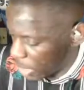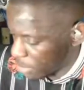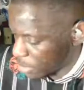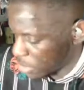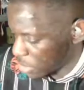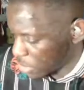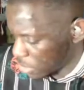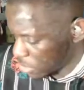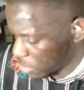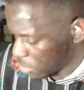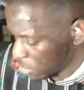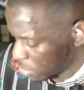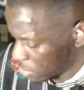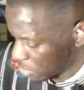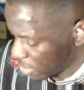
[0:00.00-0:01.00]

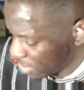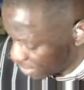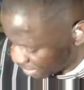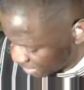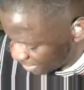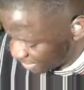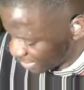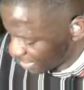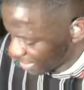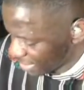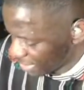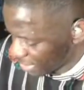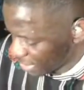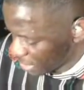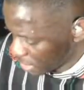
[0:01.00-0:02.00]
But I don't
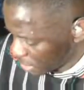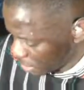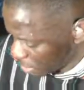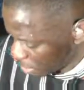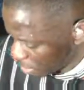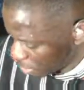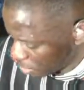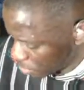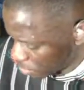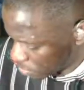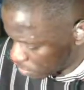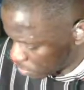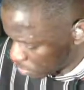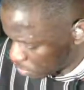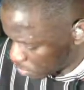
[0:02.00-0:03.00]
know, son. It's
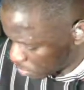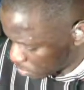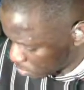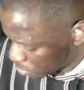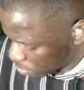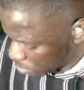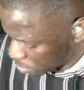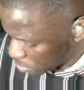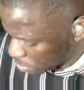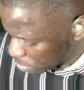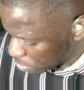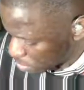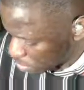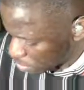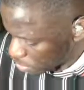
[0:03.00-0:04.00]
like, how you gonna be a
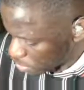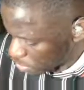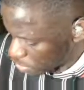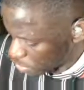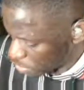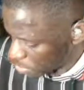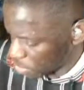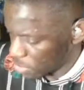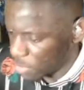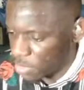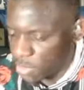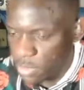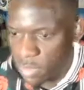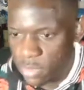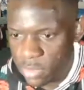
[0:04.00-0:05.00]
monarch? You know what I'm saying?